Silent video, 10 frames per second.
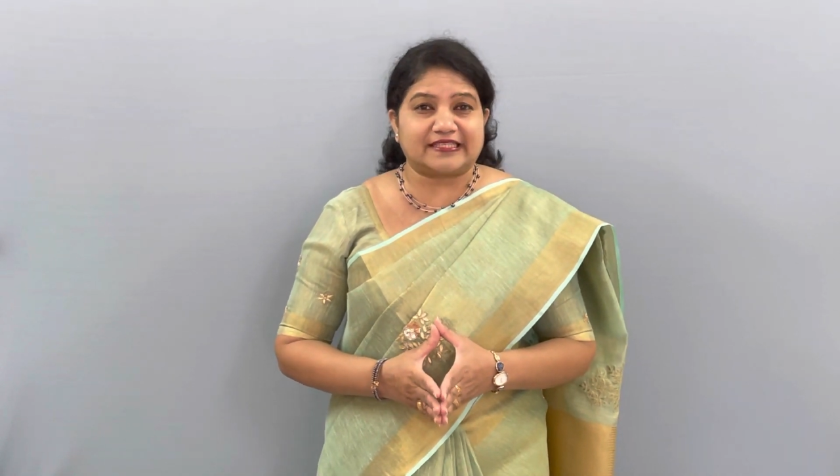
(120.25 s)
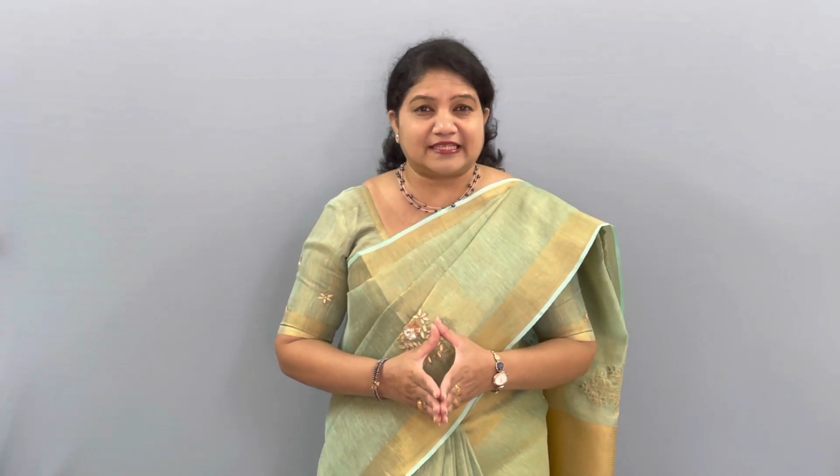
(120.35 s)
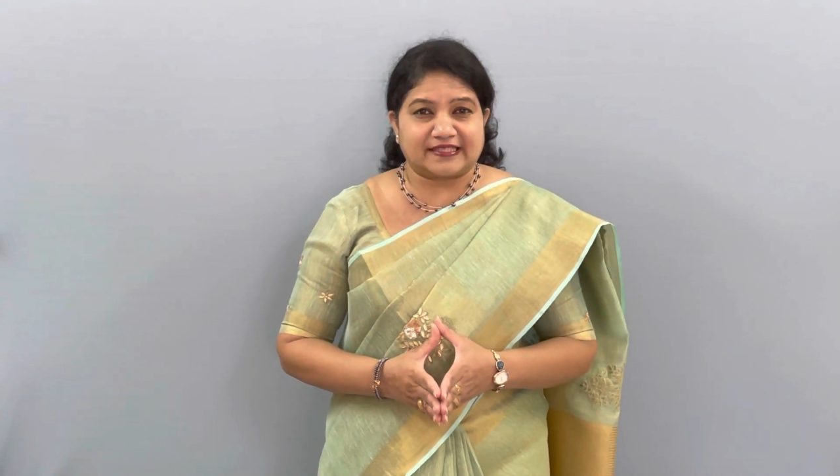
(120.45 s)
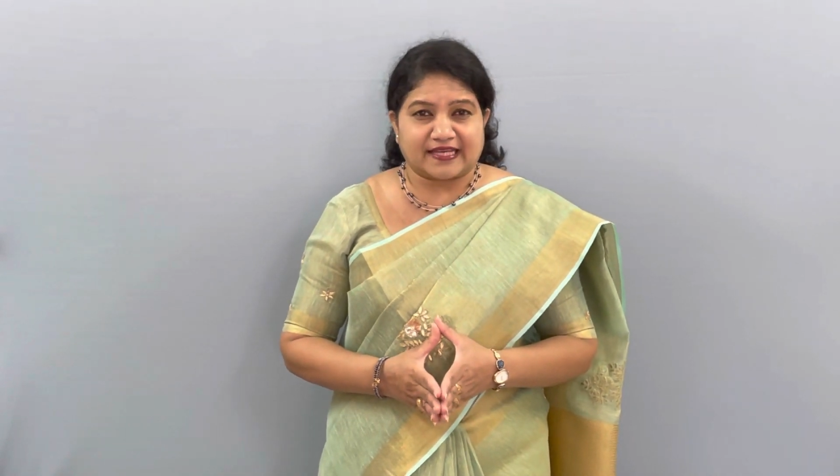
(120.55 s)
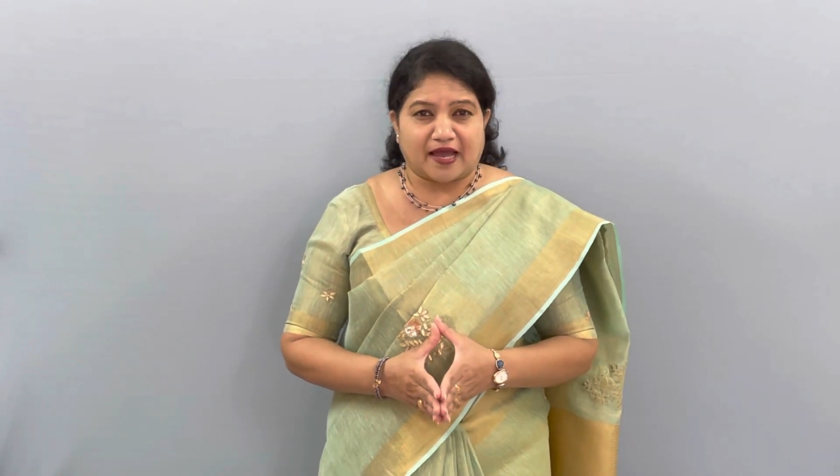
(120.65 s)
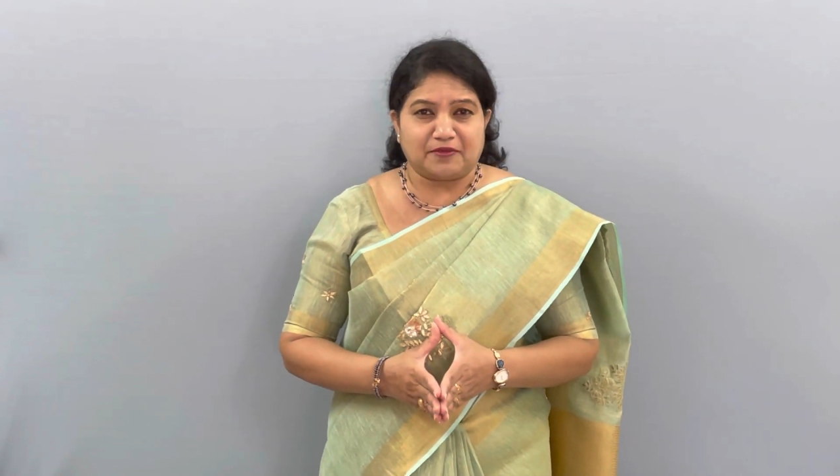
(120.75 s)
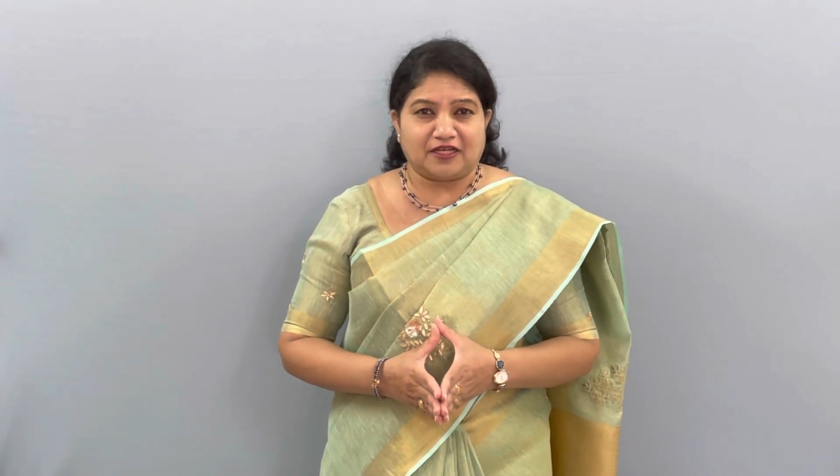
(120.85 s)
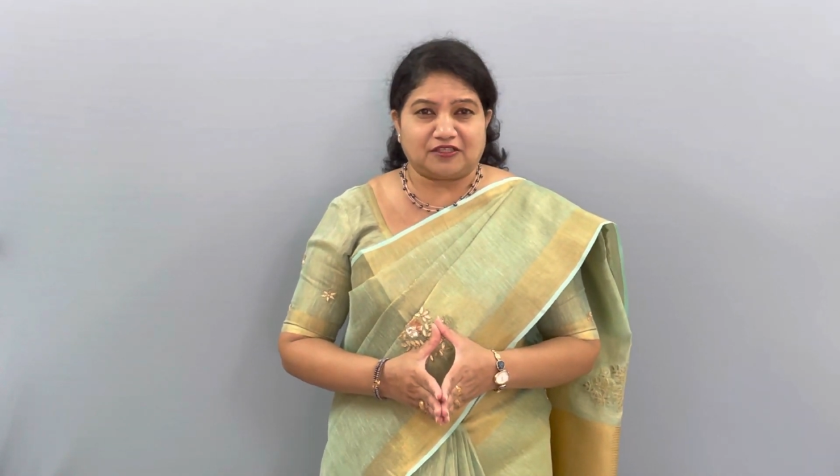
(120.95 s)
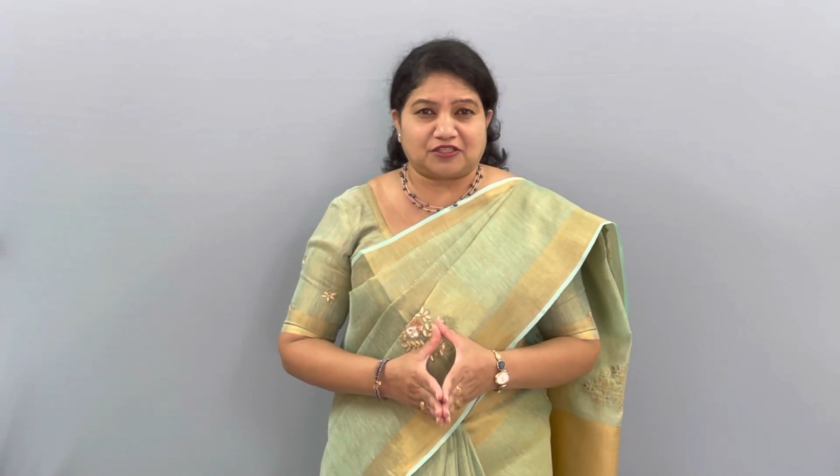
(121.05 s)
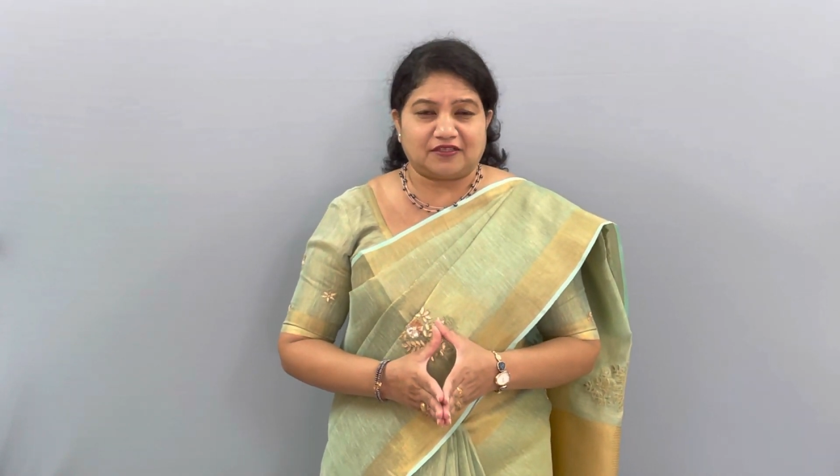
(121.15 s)

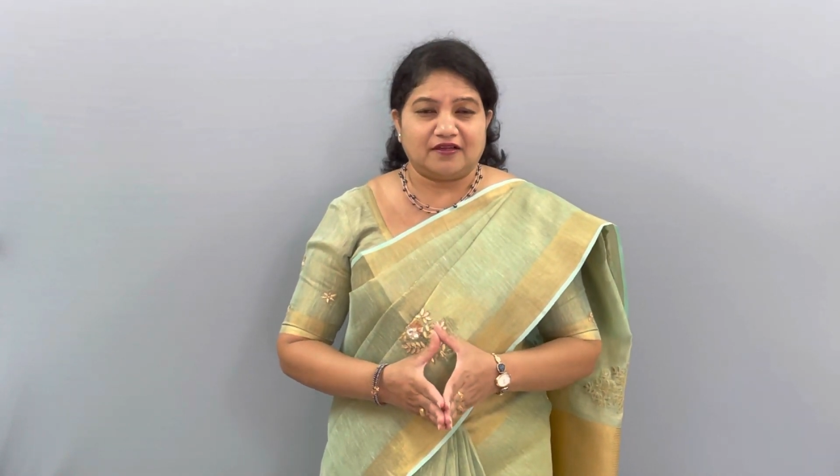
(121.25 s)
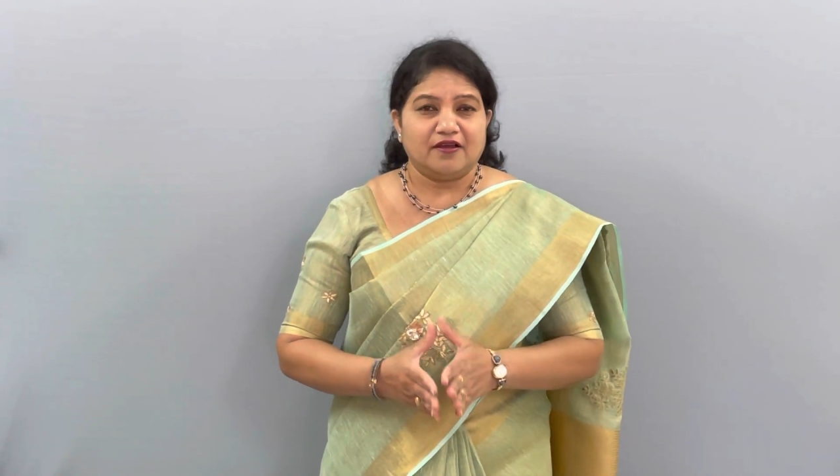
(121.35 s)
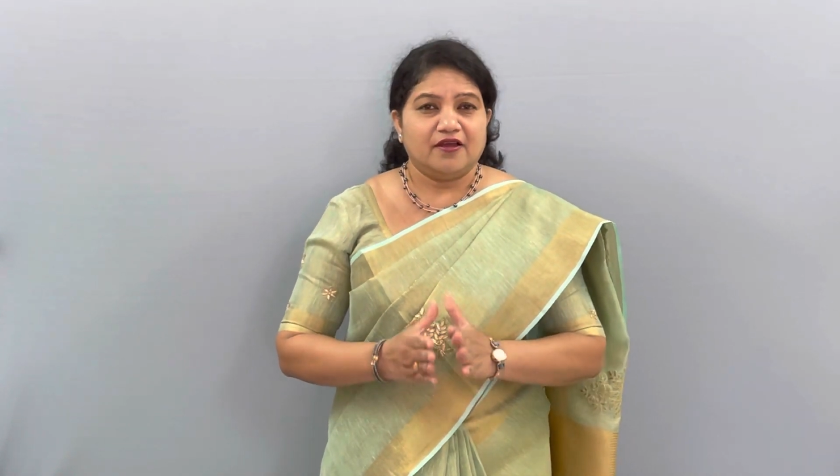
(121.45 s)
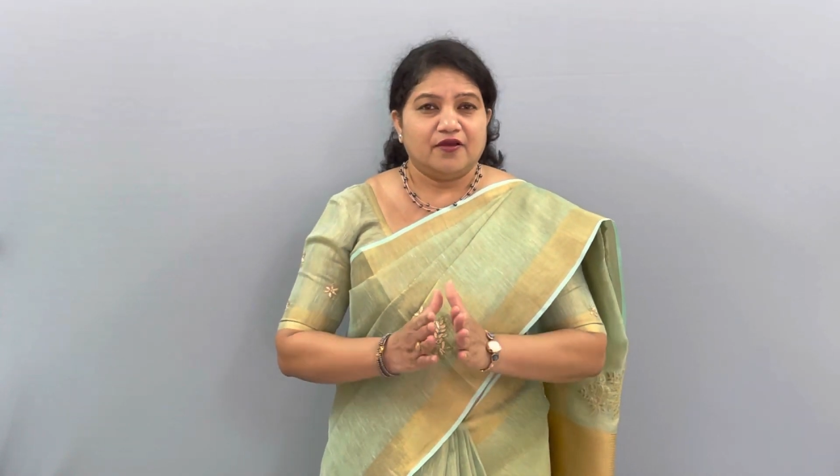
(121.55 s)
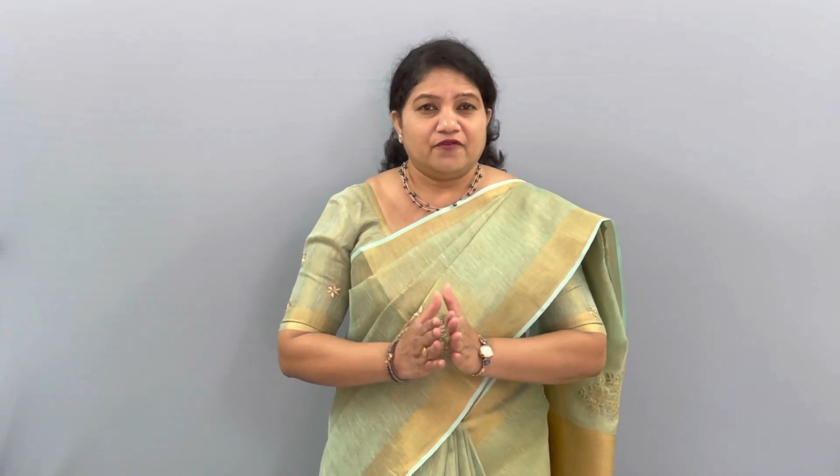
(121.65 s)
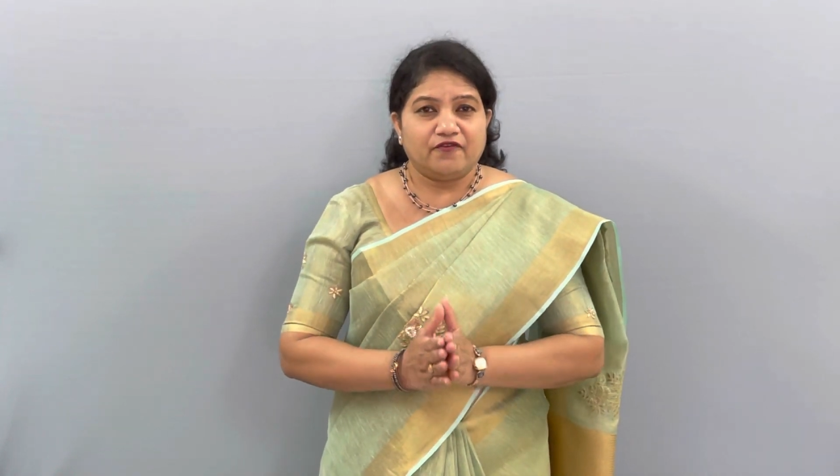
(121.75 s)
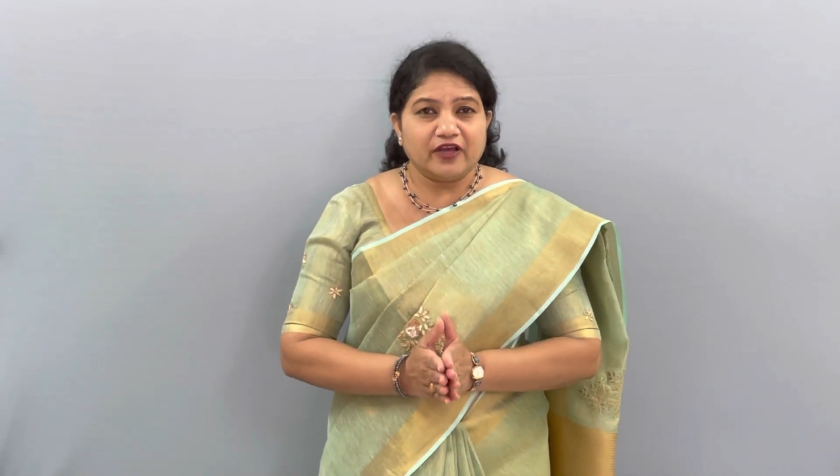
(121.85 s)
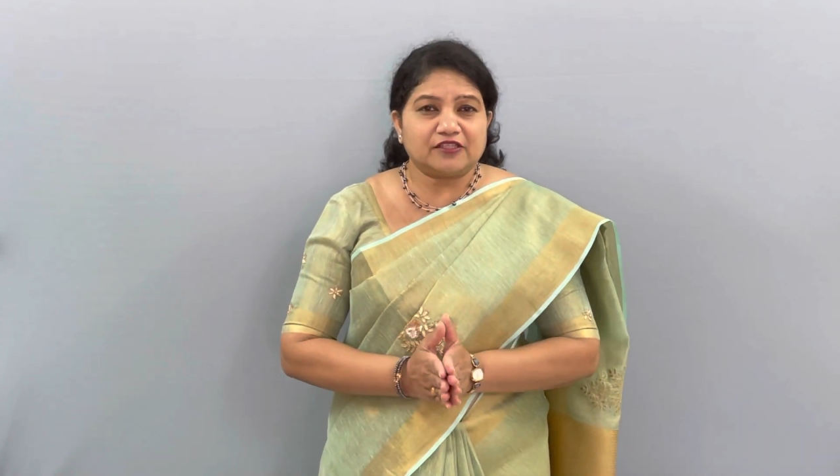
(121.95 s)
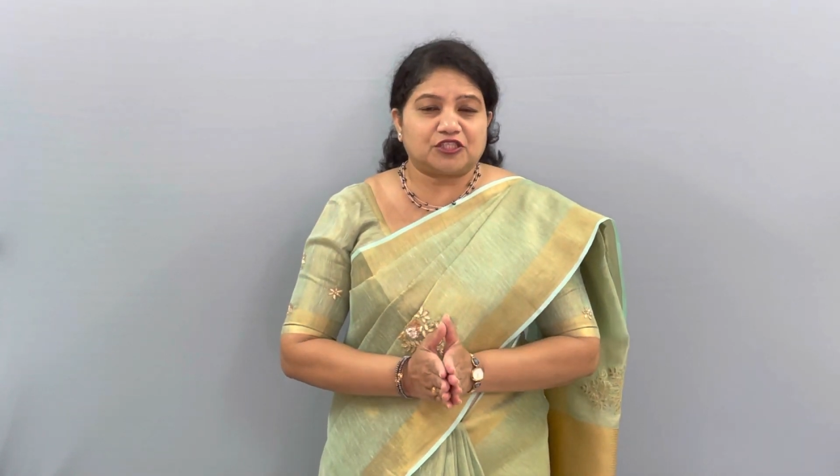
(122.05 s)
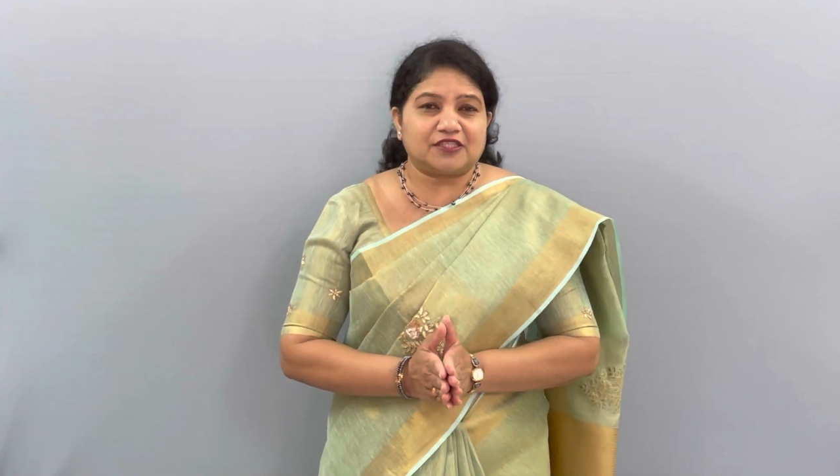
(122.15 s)
examination
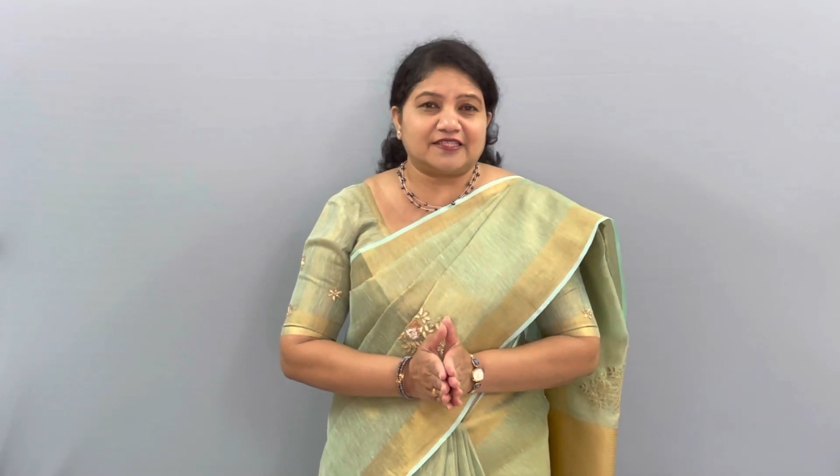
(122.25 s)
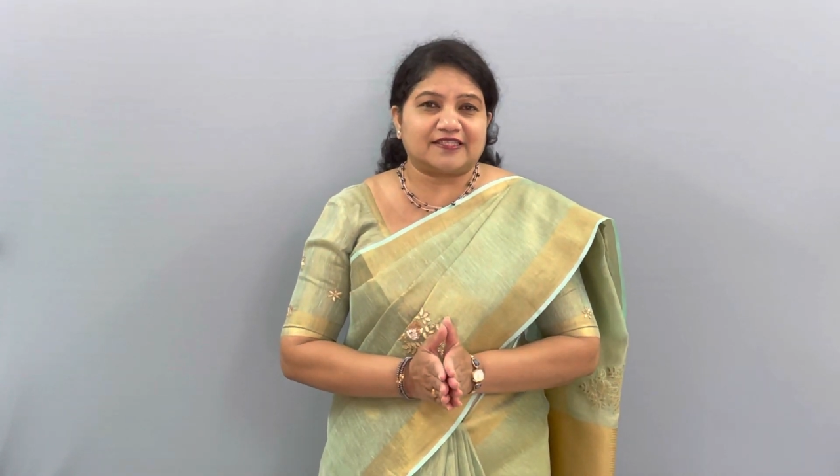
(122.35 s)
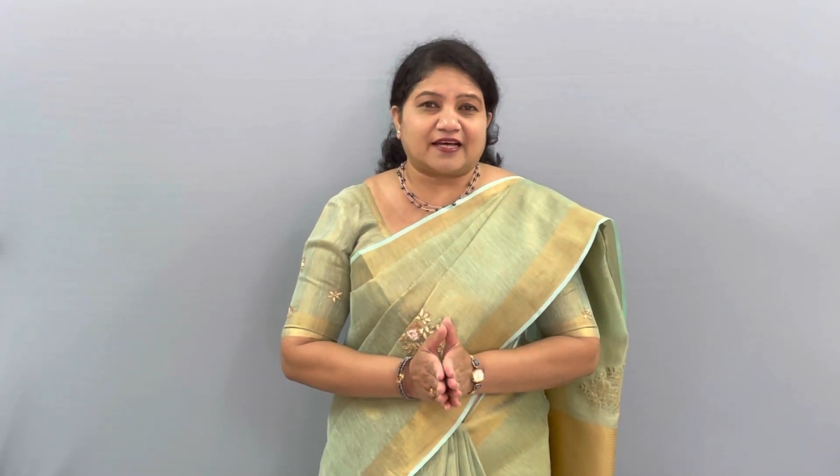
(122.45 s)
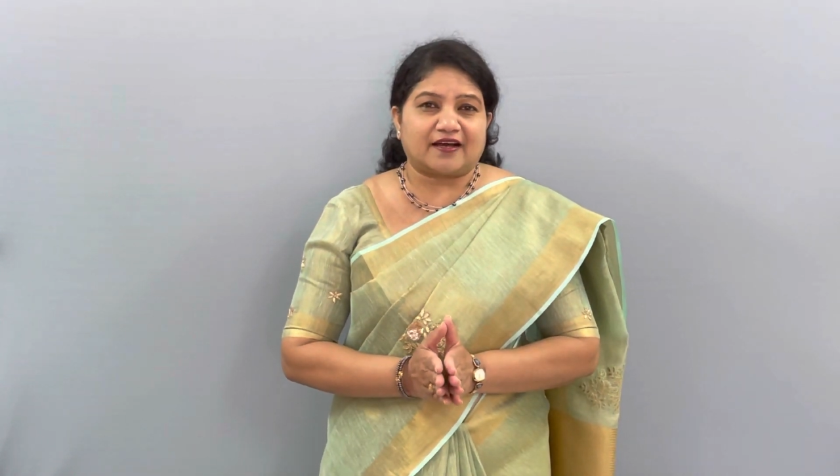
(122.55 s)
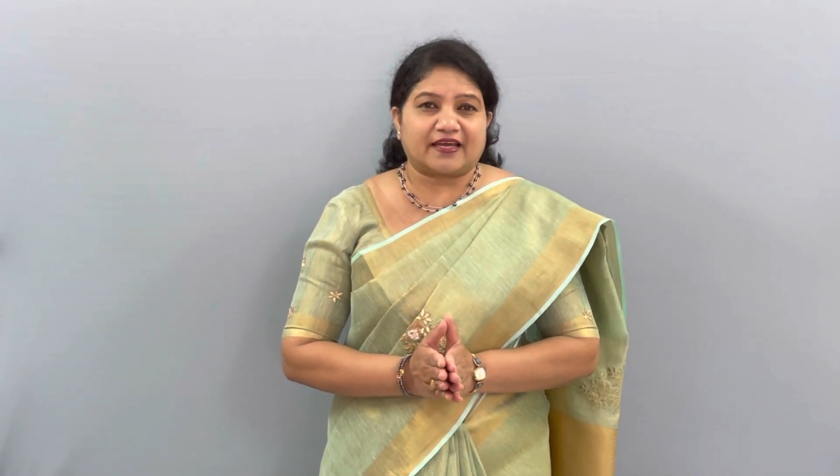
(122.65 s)
which is a